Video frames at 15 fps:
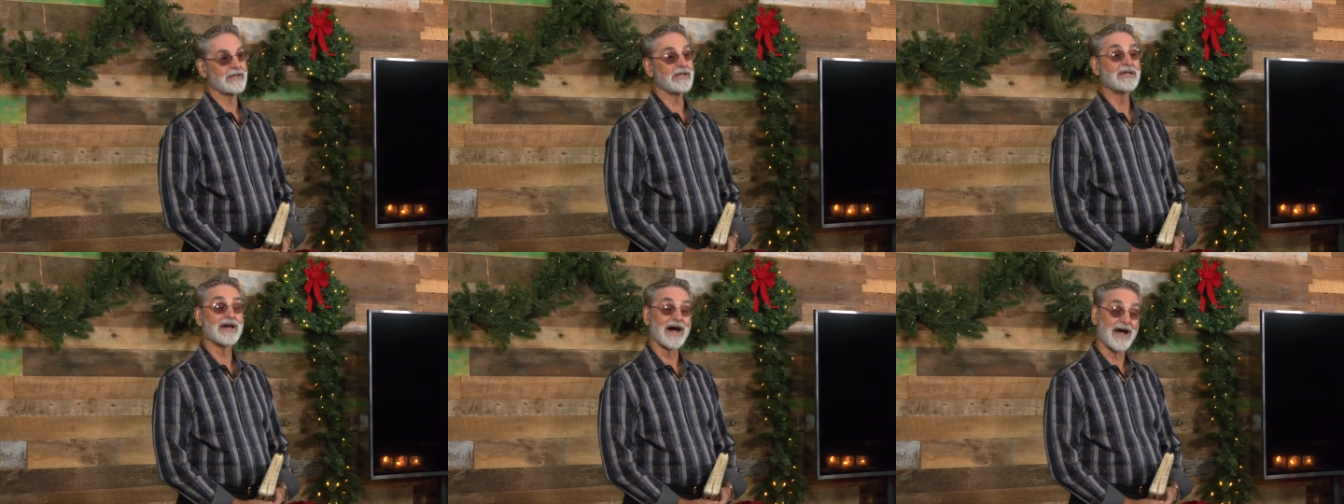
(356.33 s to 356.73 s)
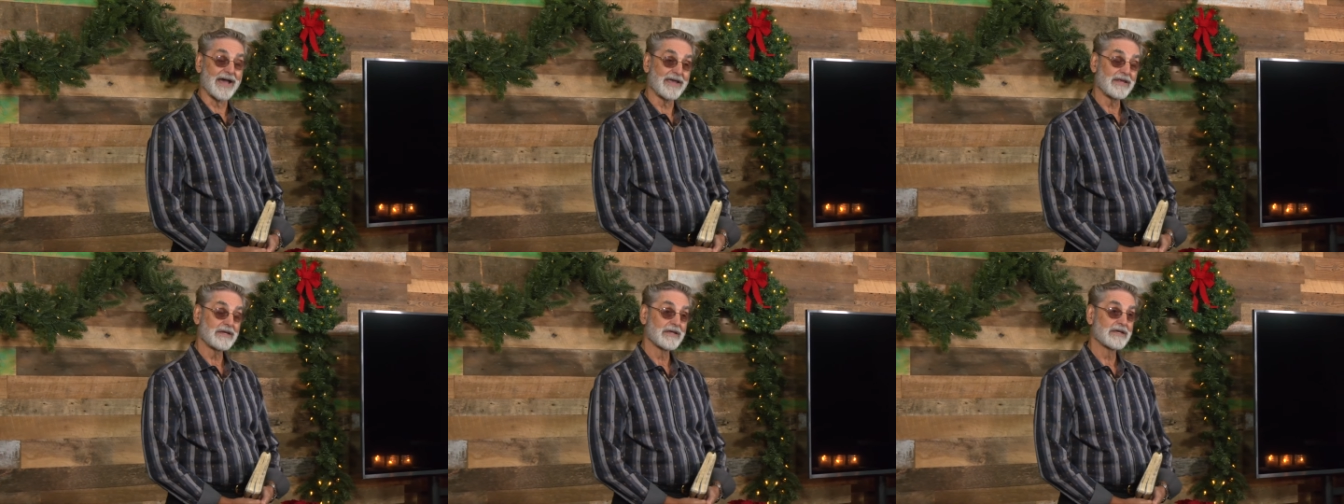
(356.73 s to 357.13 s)

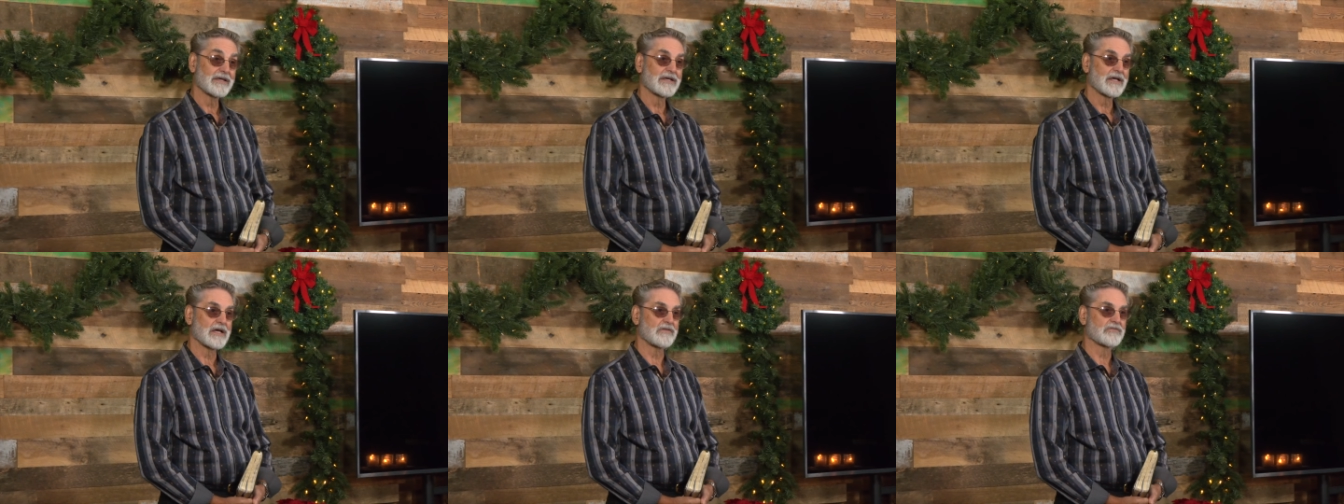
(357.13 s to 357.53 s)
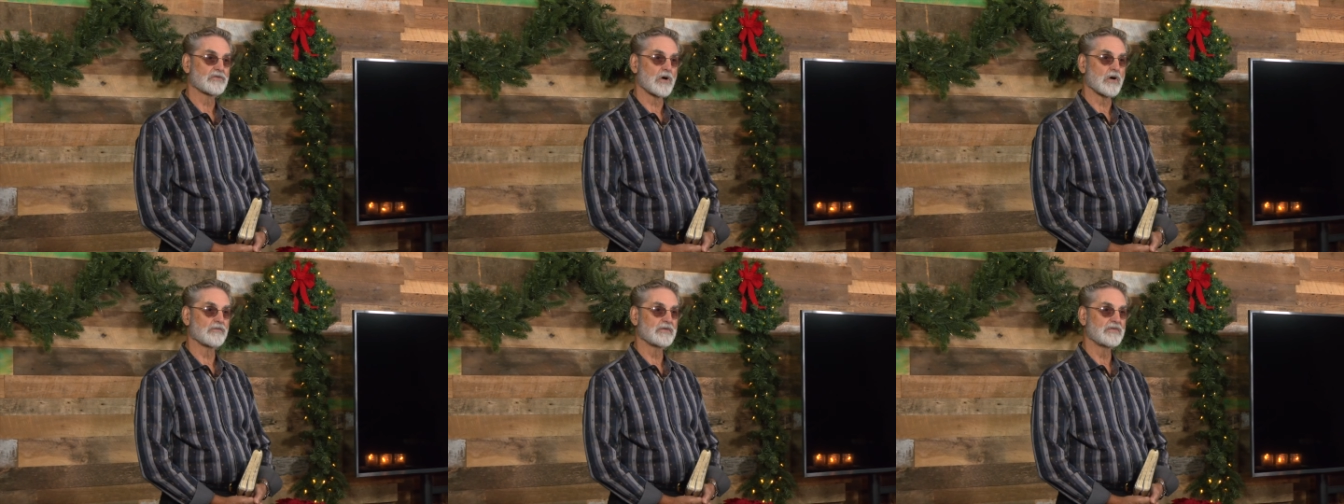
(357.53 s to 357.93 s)
died of
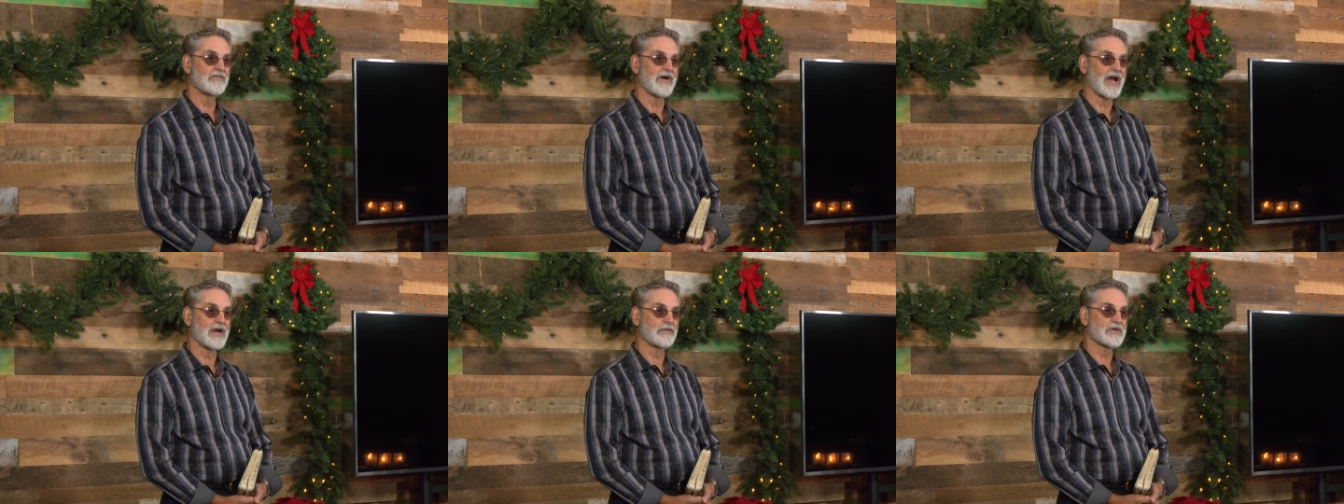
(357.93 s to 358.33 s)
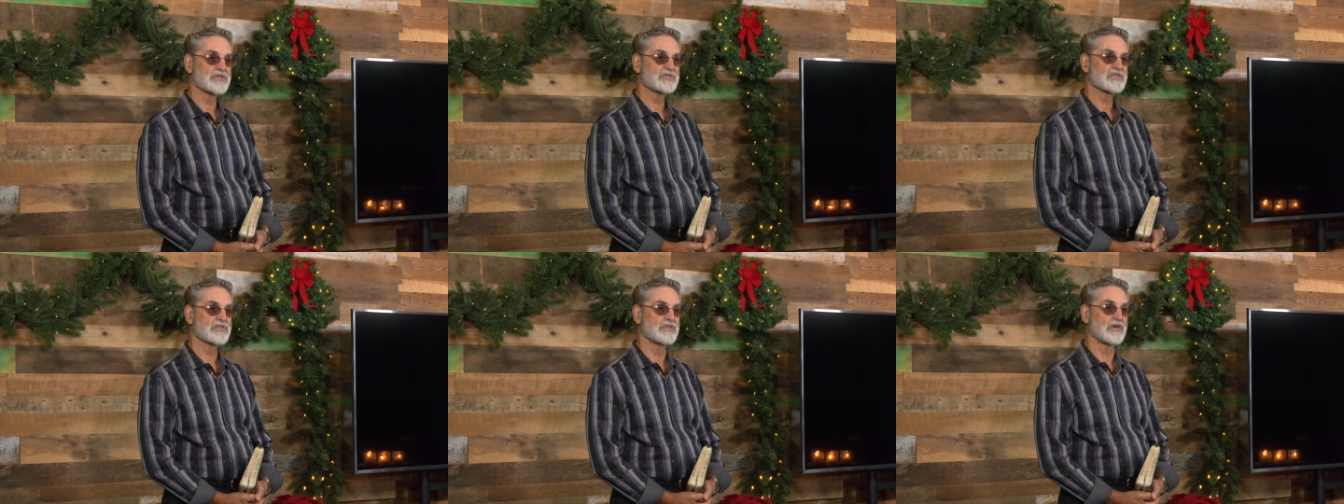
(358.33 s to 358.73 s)
COVID
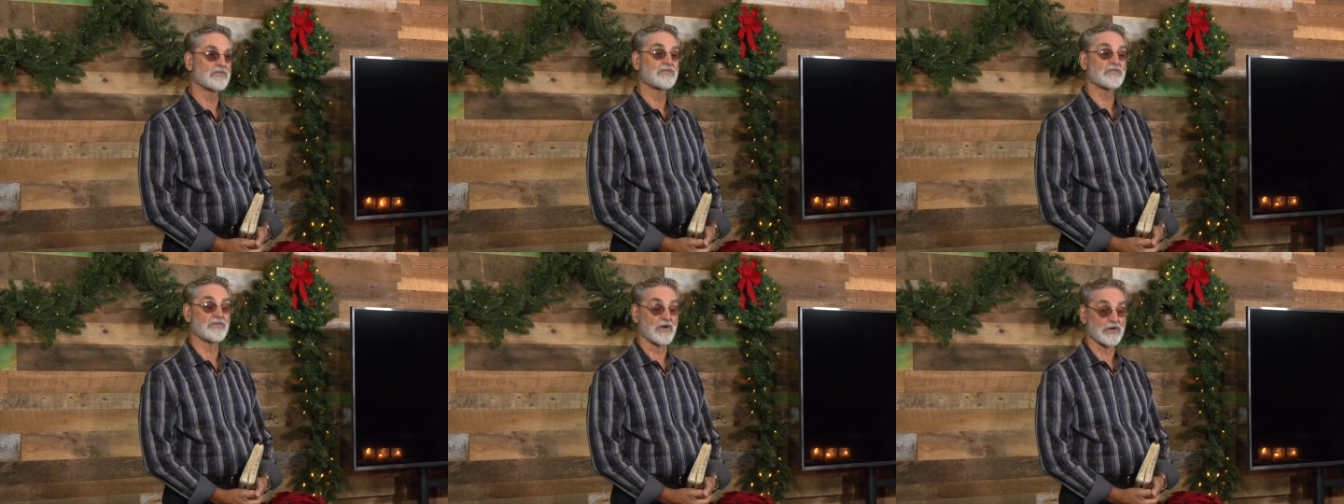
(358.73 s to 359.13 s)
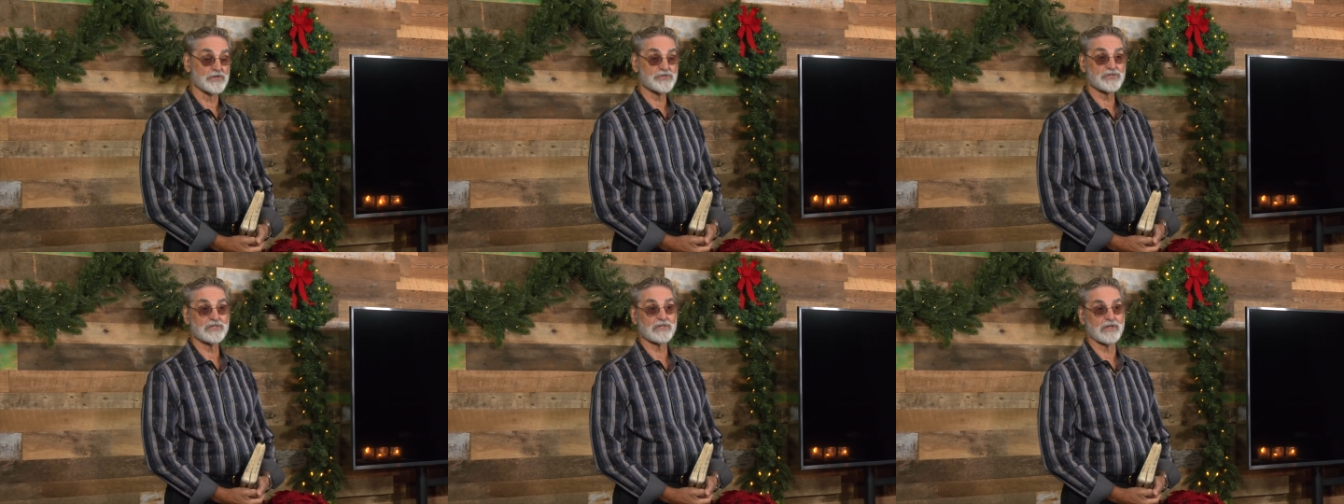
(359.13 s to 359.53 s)
virus, the
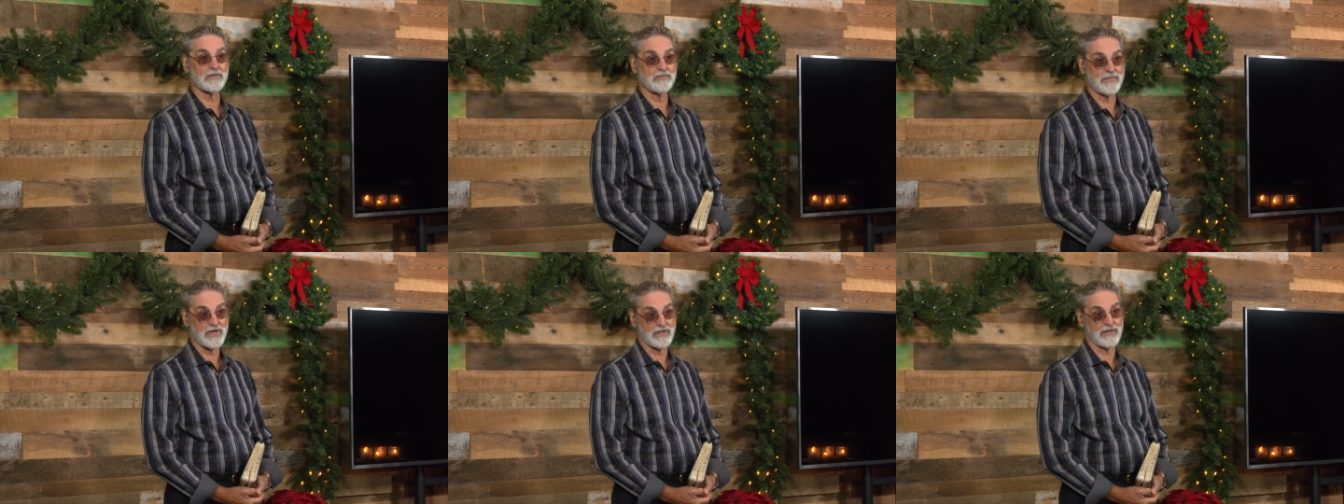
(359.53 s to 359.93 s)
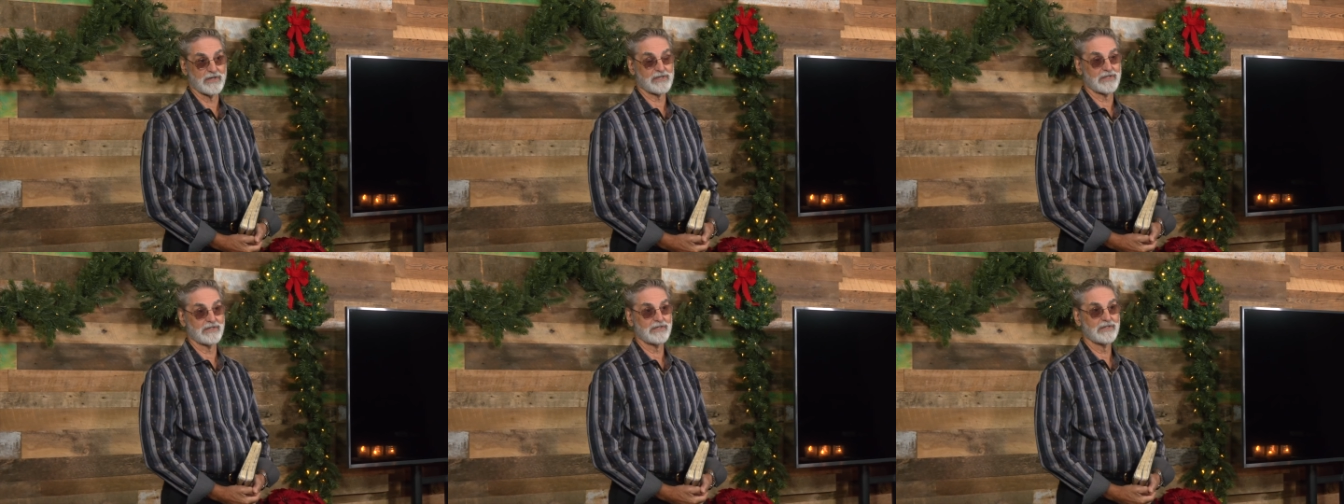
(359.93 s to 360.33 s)
first
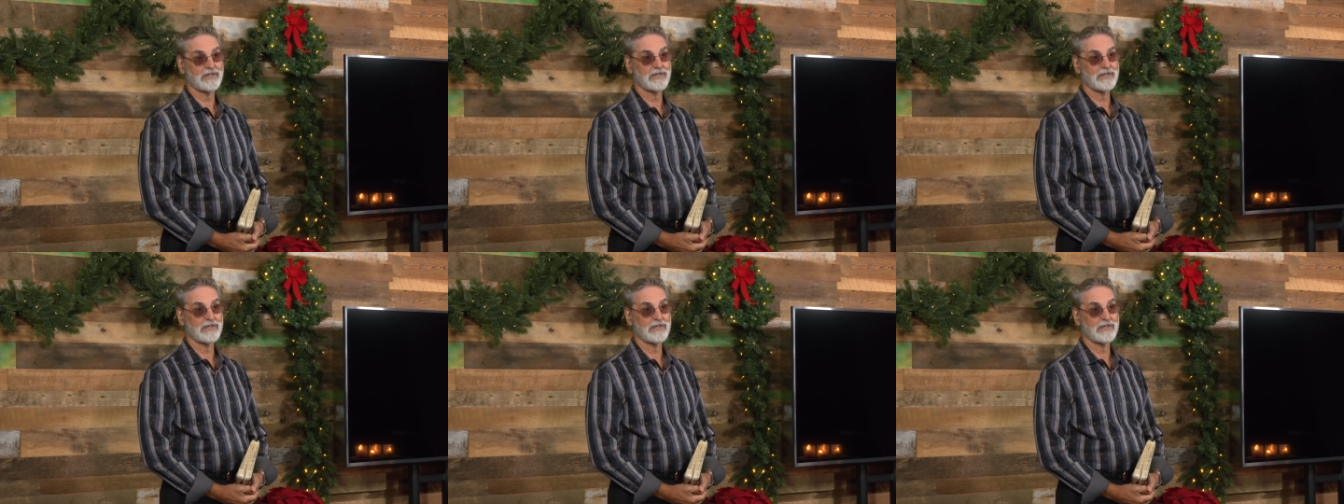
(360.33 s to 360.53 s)
American